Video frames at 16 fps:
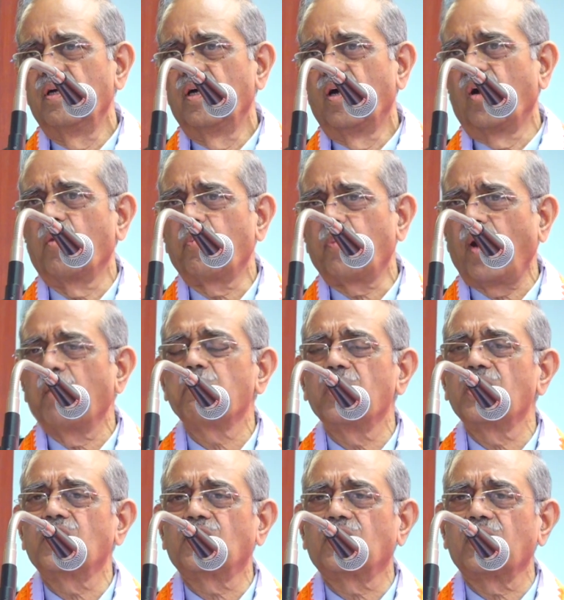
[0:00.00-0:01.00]
Our Prime
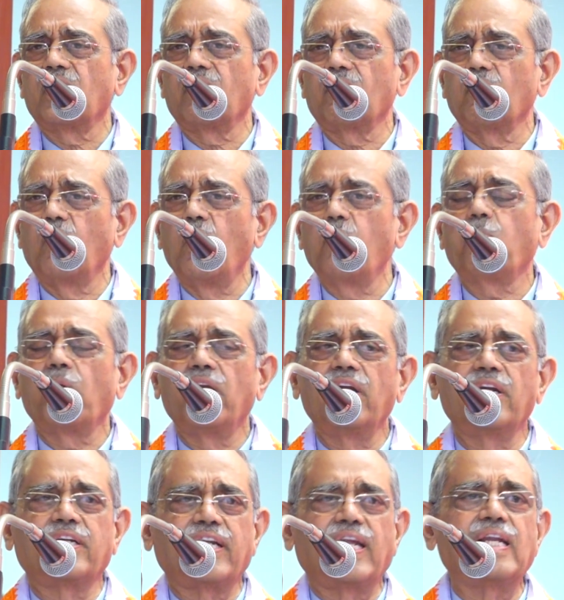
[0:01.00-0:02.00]
Minister
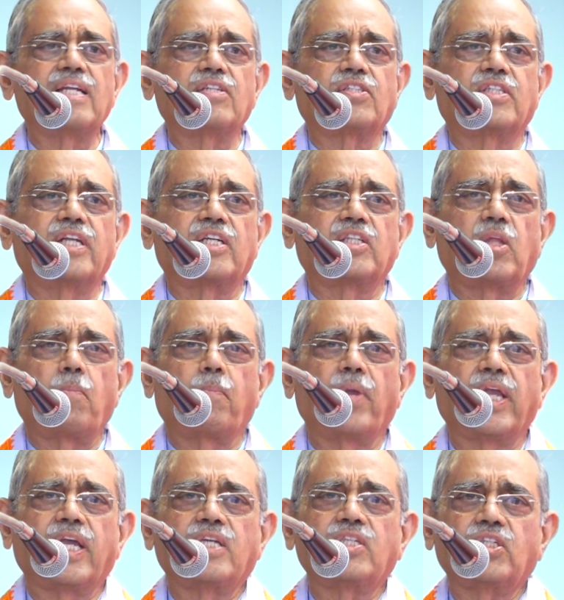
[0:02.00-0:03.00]
openly tells that the
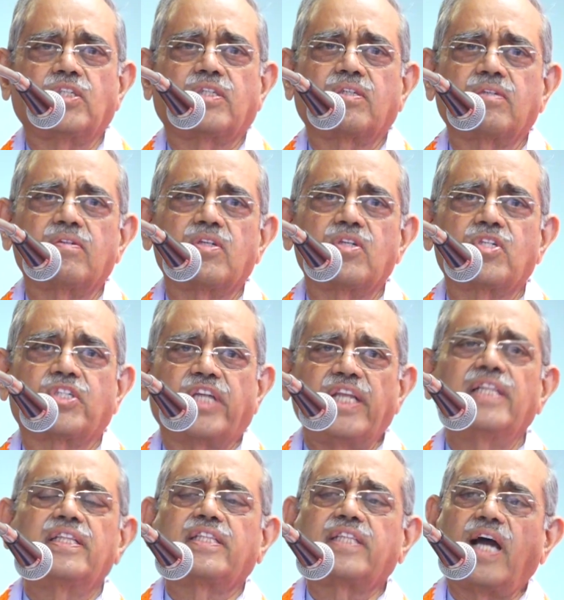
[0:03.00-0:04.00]
biggest
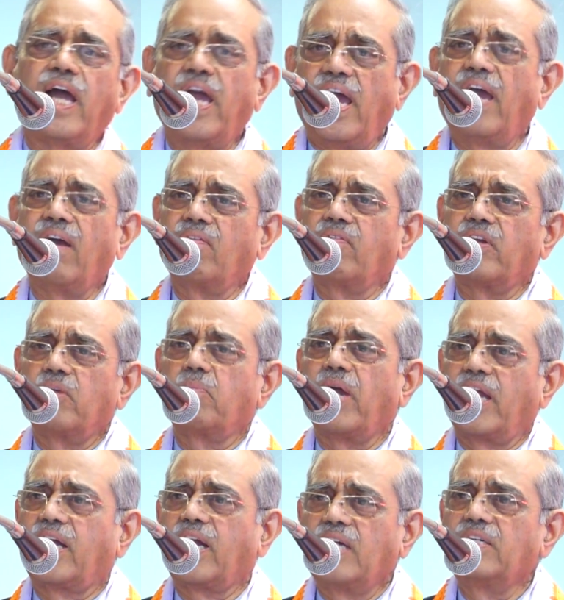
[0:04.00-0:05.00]
strength I have in
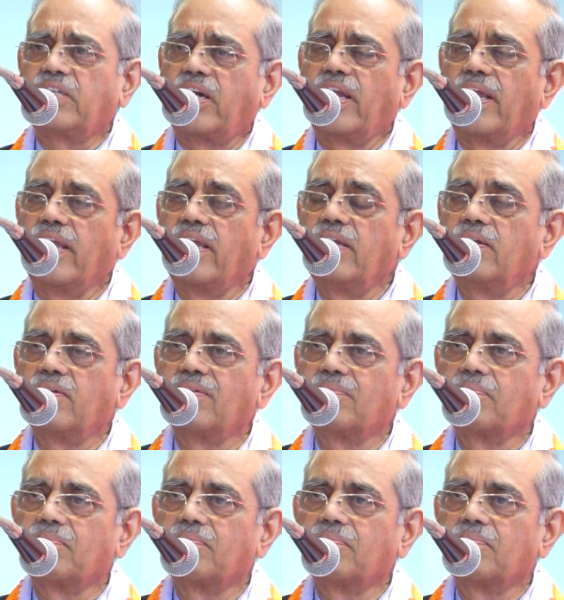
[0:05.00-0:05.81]
my country